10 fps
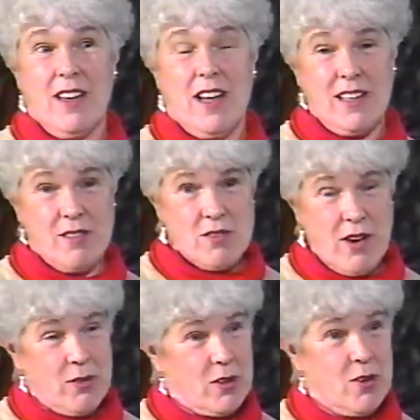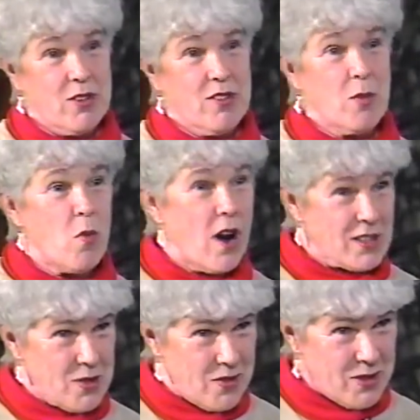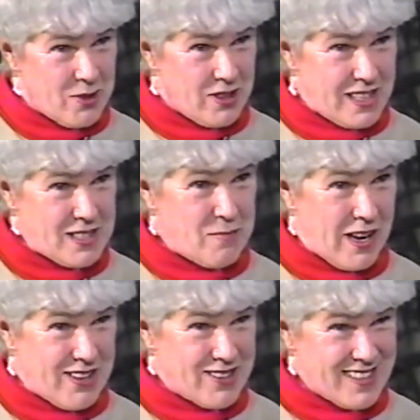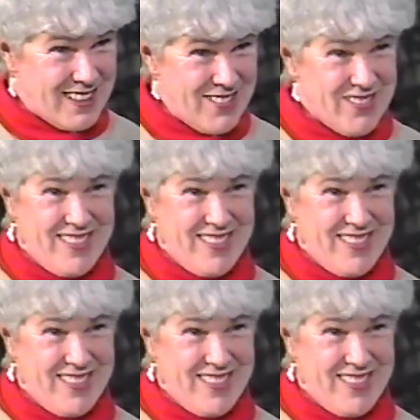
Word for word: and lives around the corner and walks over to her lesson by herself,